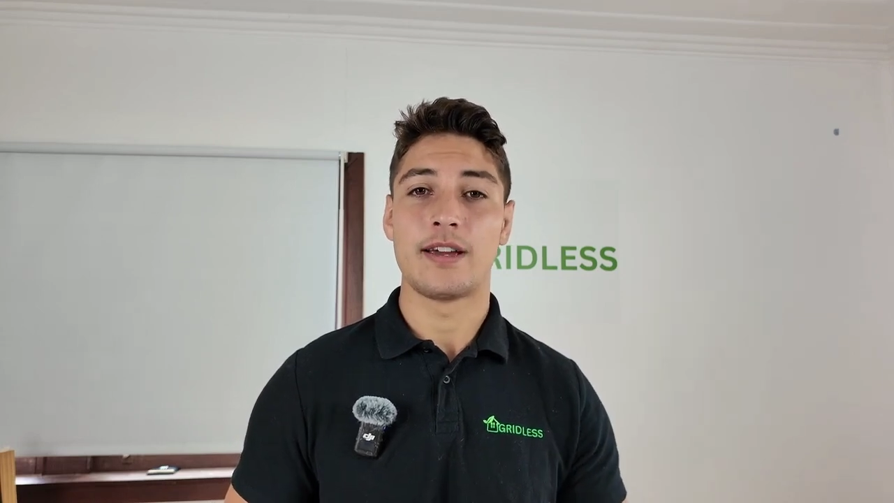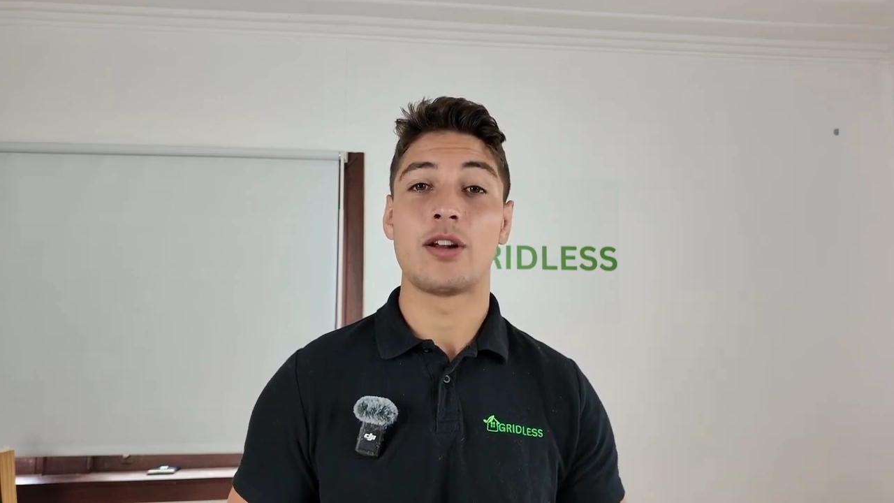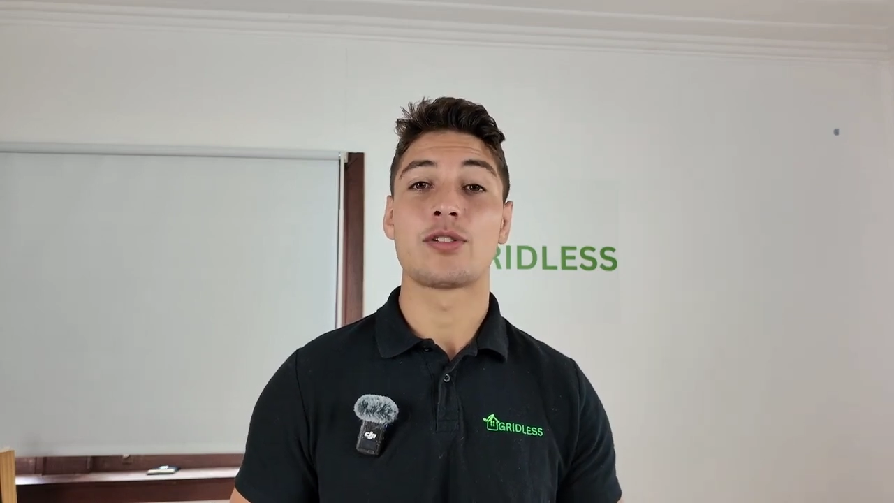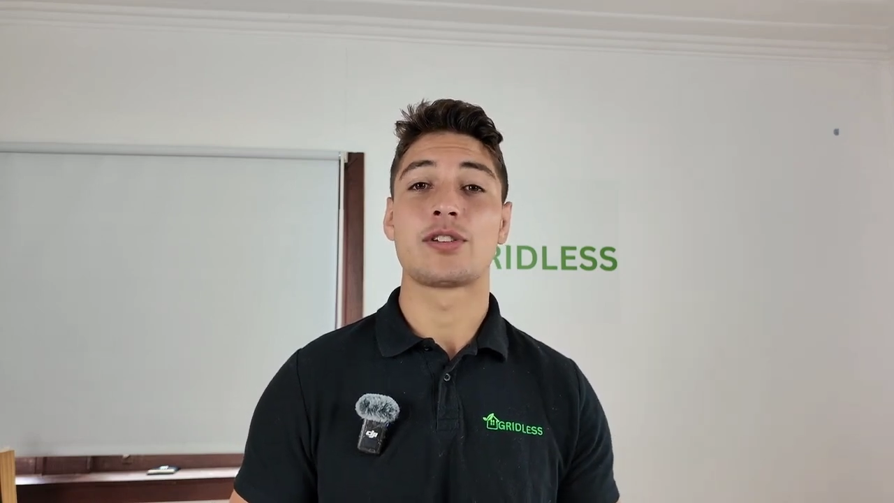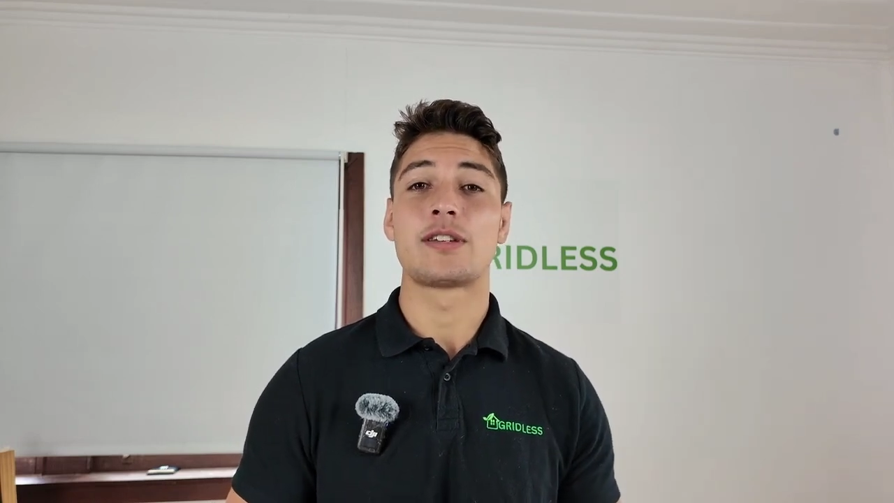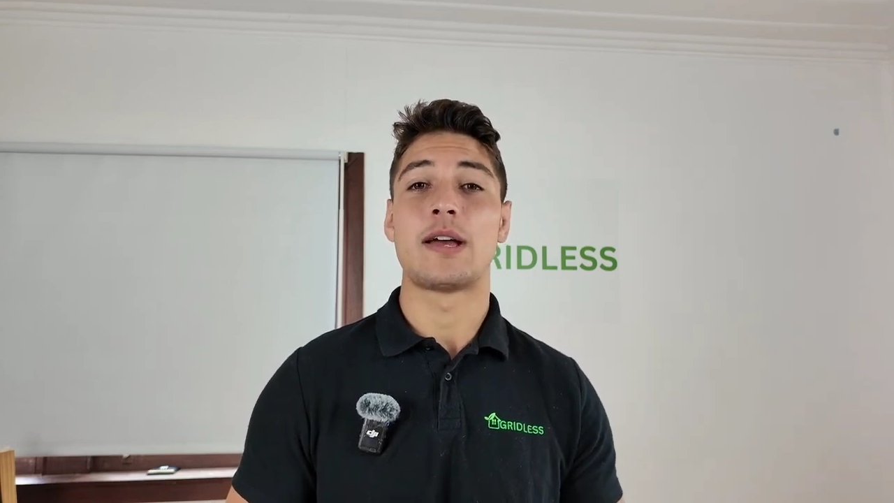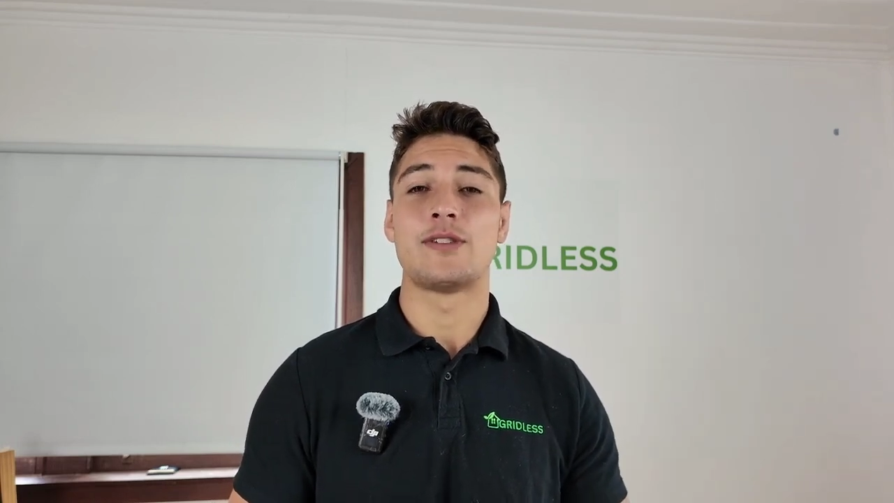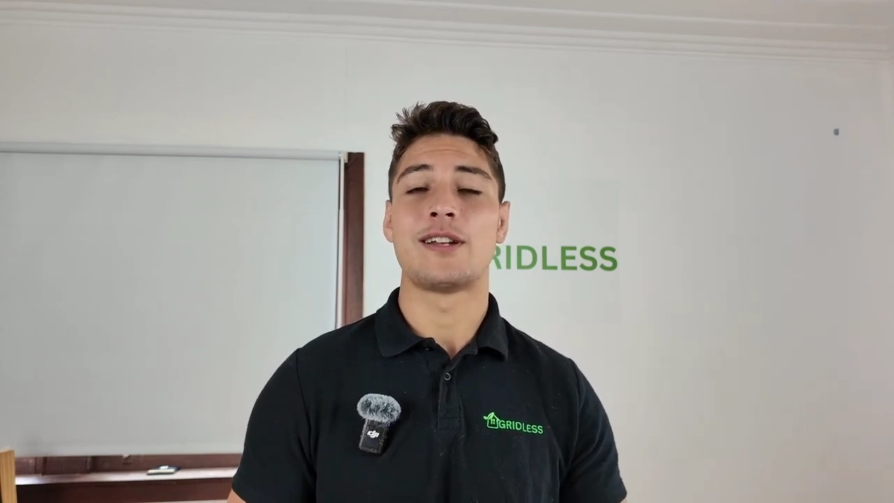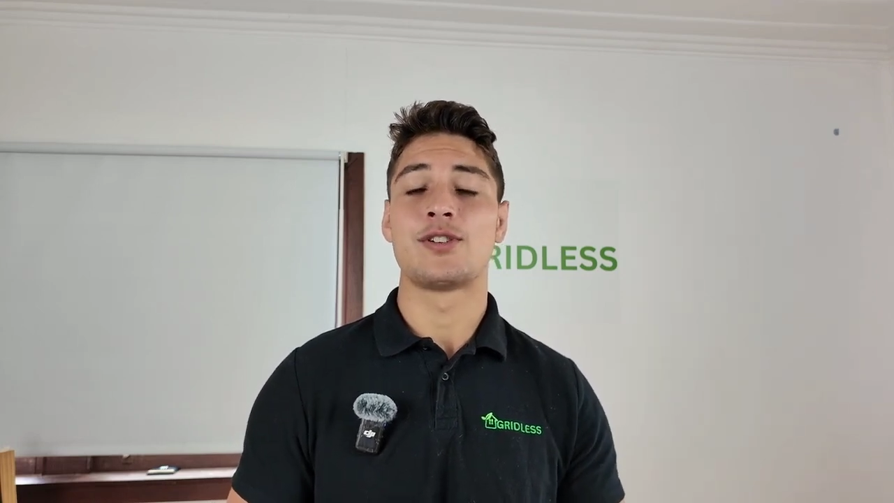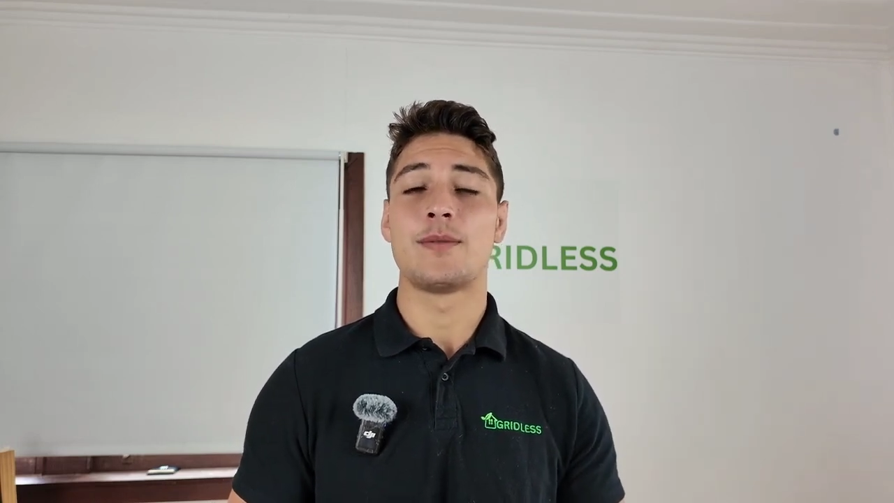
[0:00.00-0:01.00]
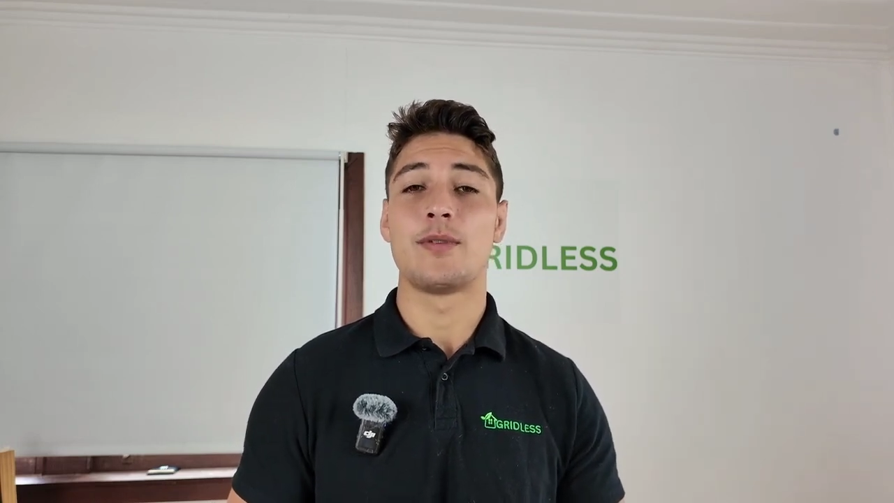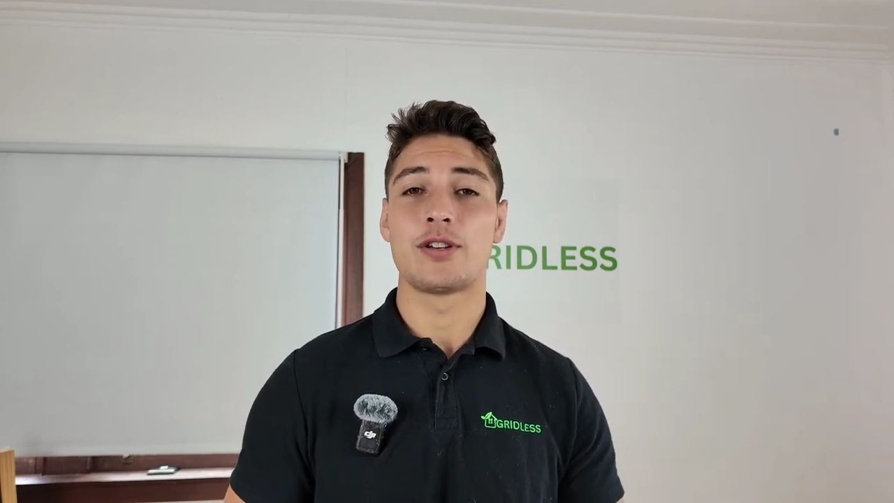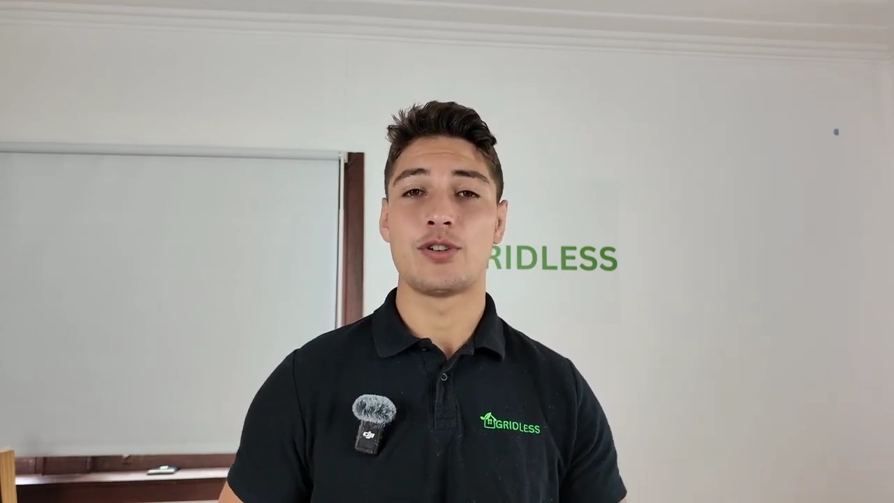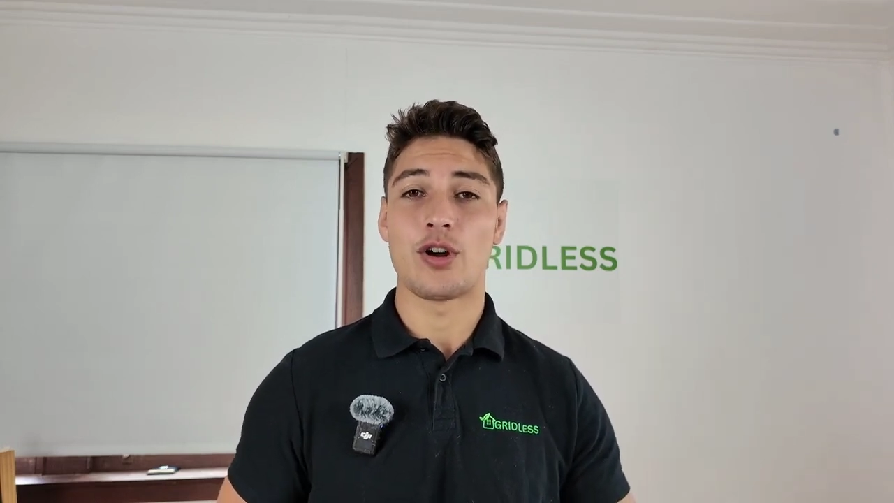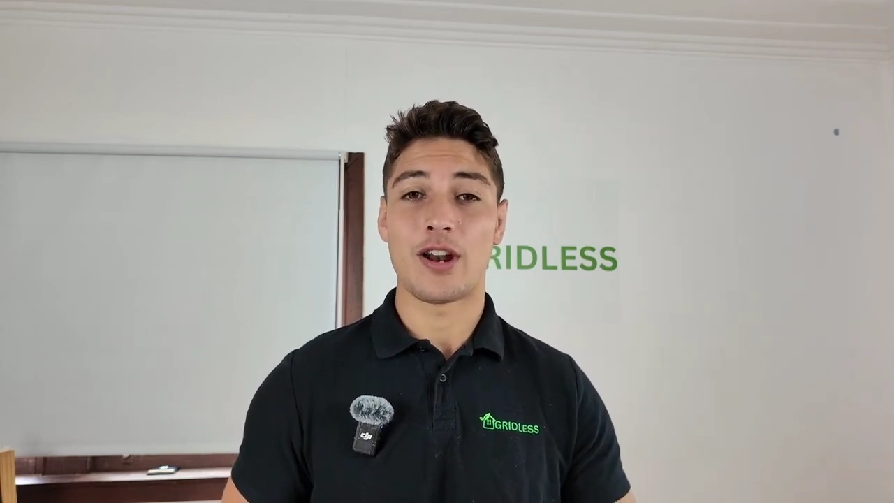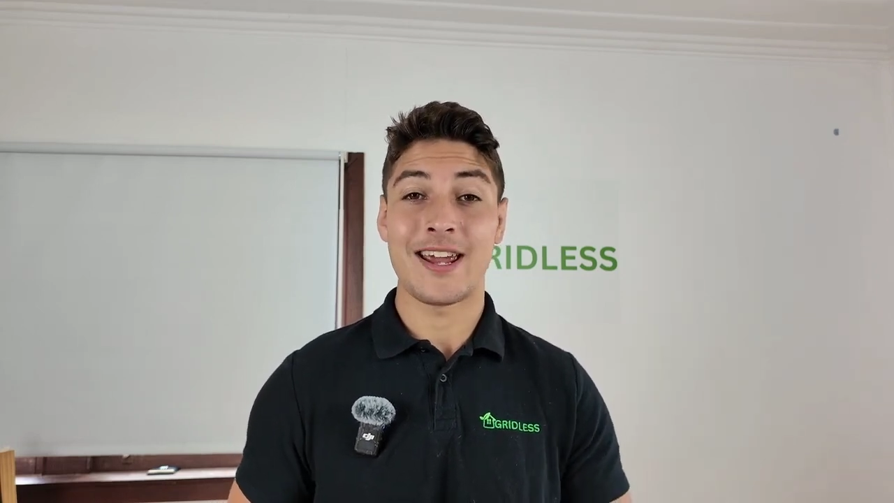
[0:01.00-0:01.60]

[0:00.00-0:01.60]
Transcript: It also saves energy because you're not